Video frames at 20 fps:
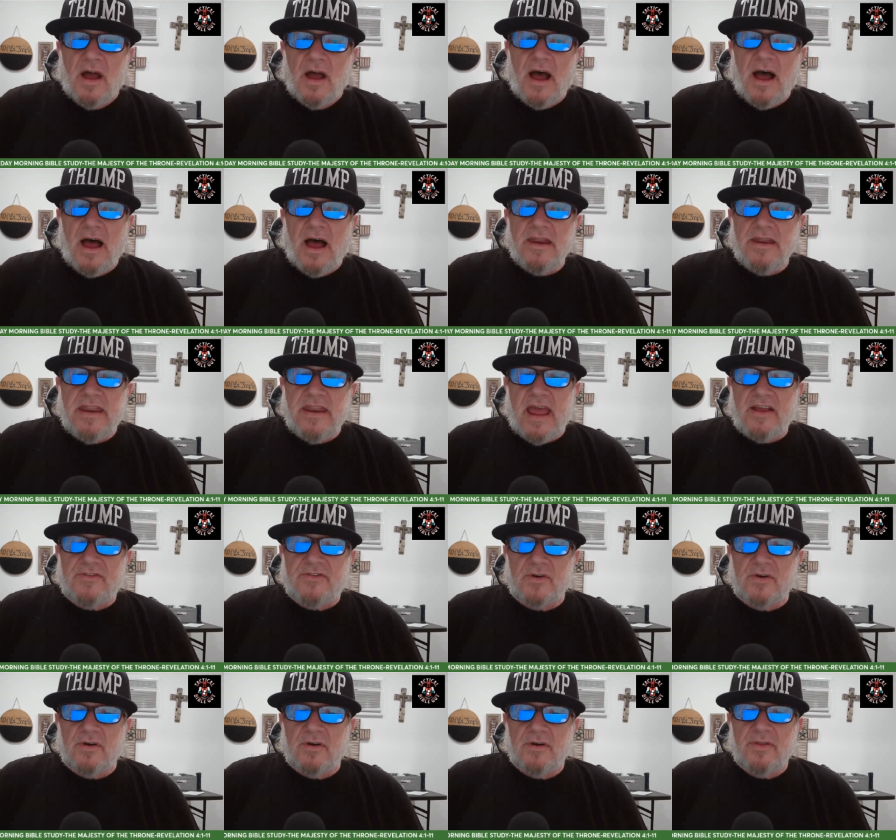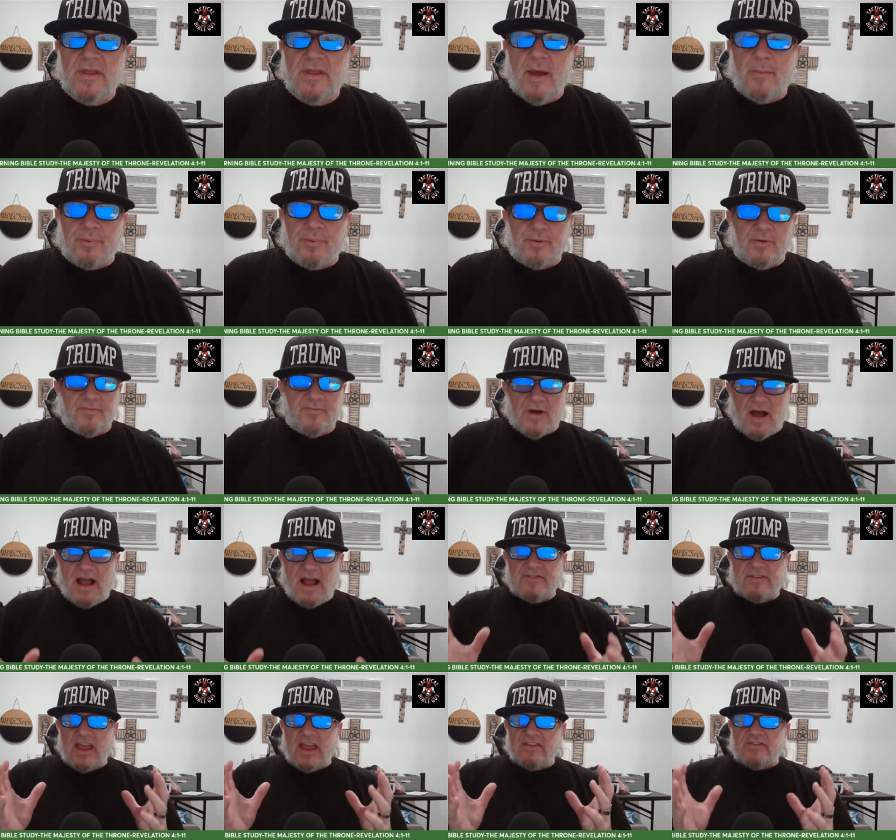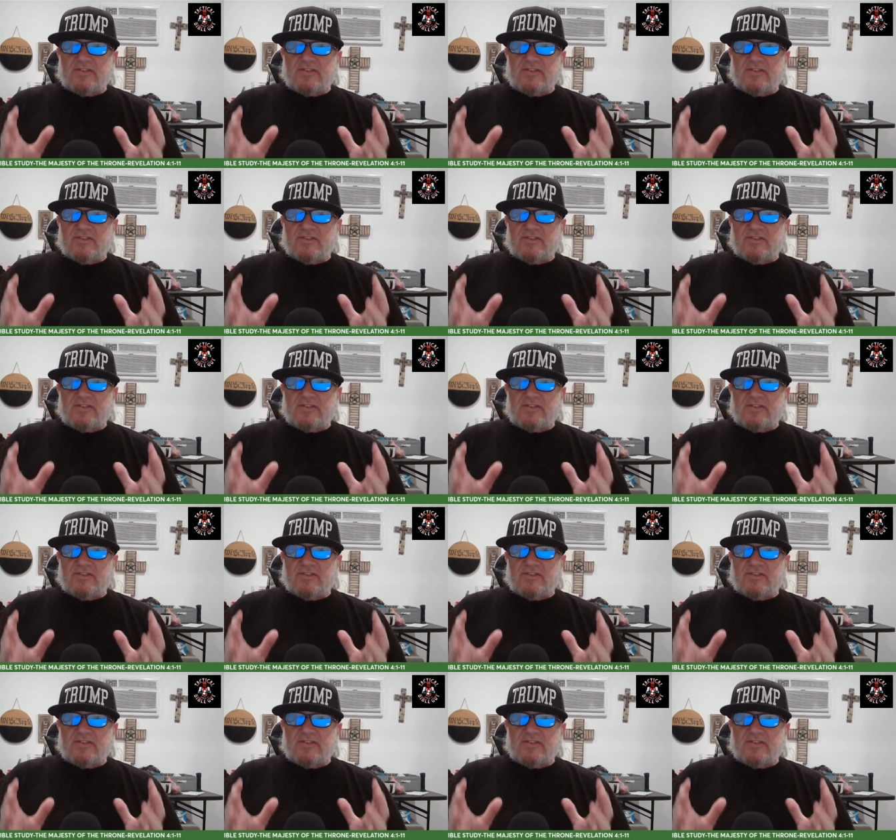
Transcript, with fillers: uh, nature that provides a